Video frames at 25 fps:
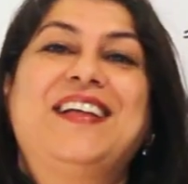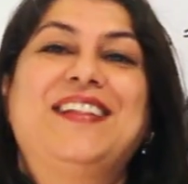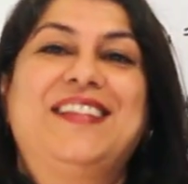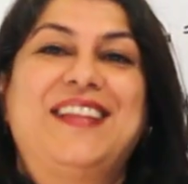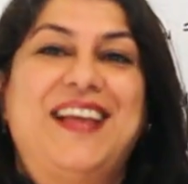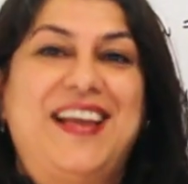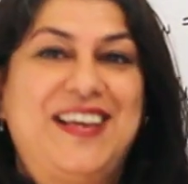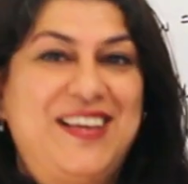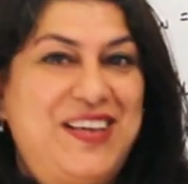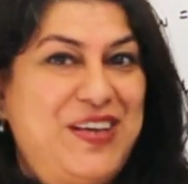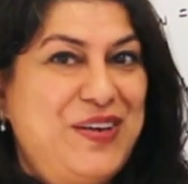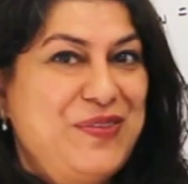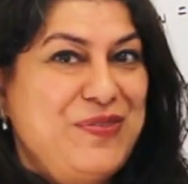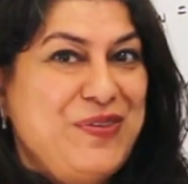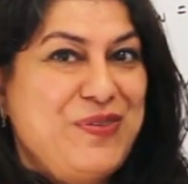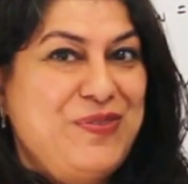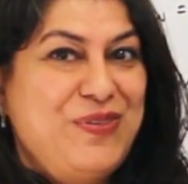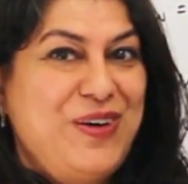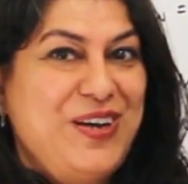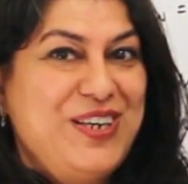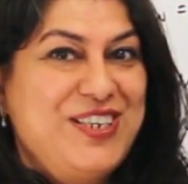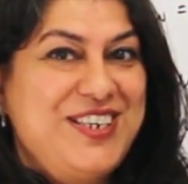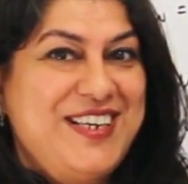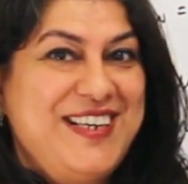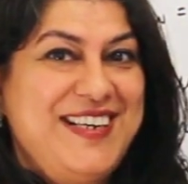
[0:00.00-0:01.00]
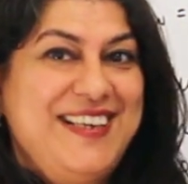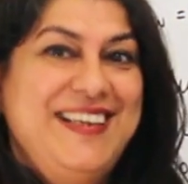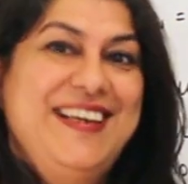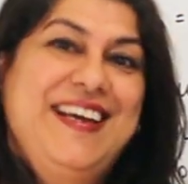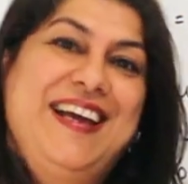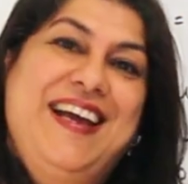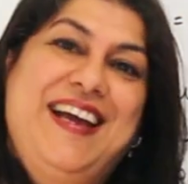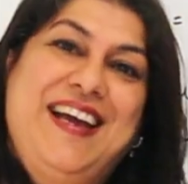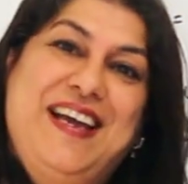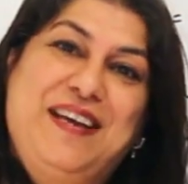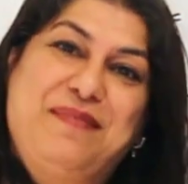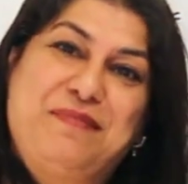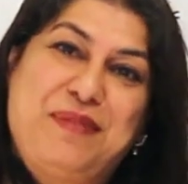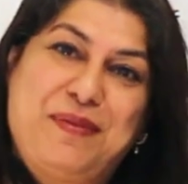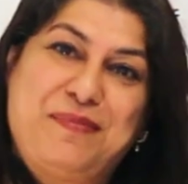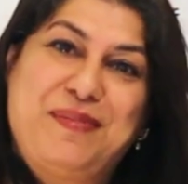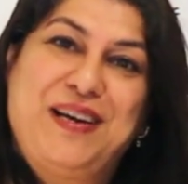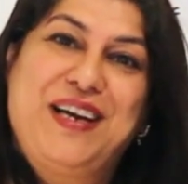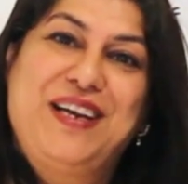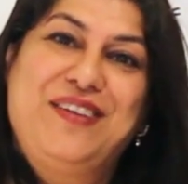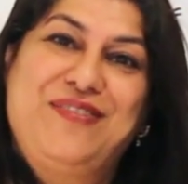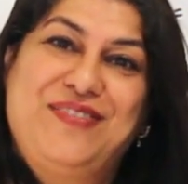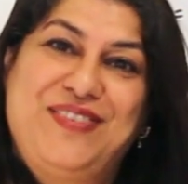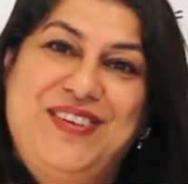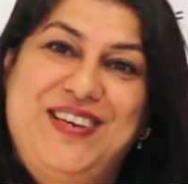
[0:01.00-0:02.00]
Thank you for watching, and
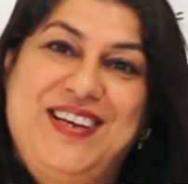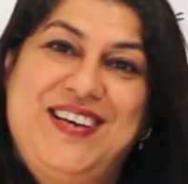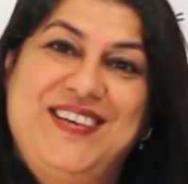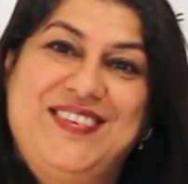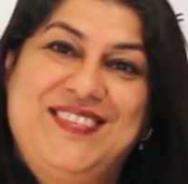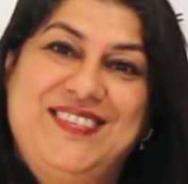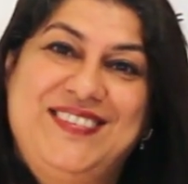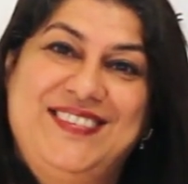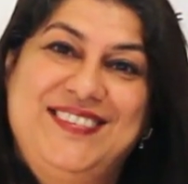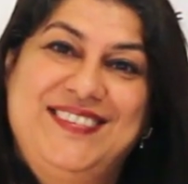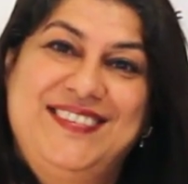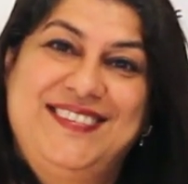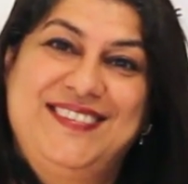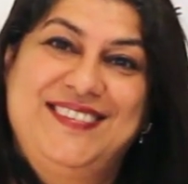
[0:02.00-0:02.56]
bye-bye for now.